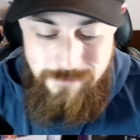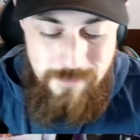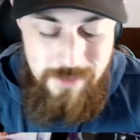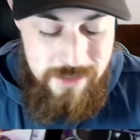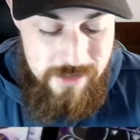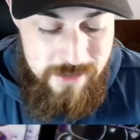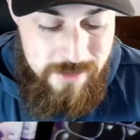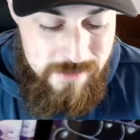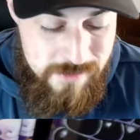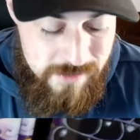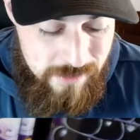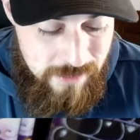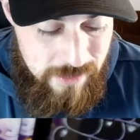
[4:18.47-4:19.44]

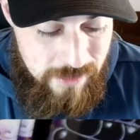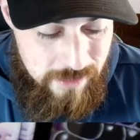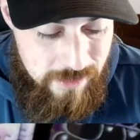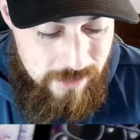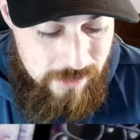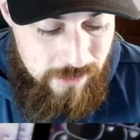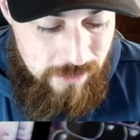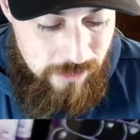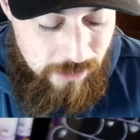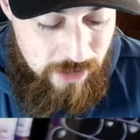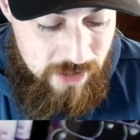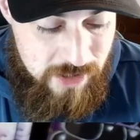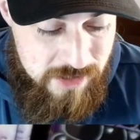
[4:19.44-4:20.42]
is
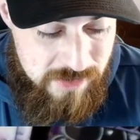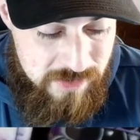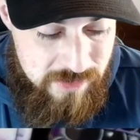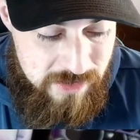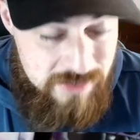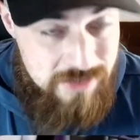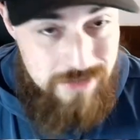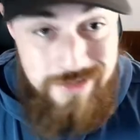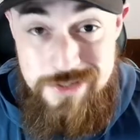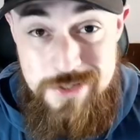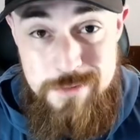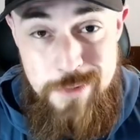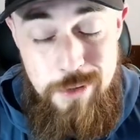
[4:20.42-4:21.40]
Law, Caesar,
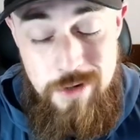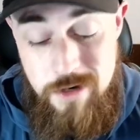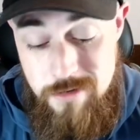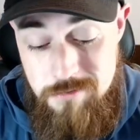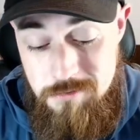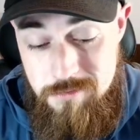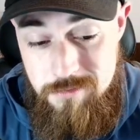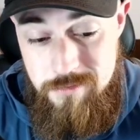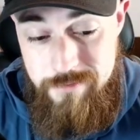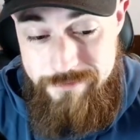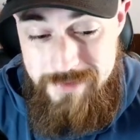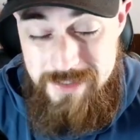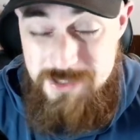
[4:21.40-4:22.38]
and Smoker.
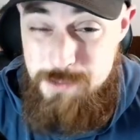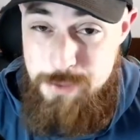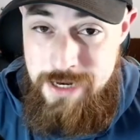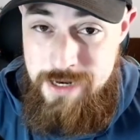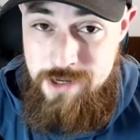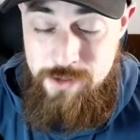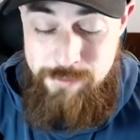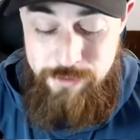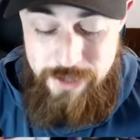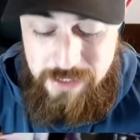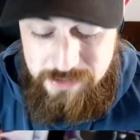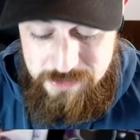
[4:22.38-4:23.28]
Debating on playing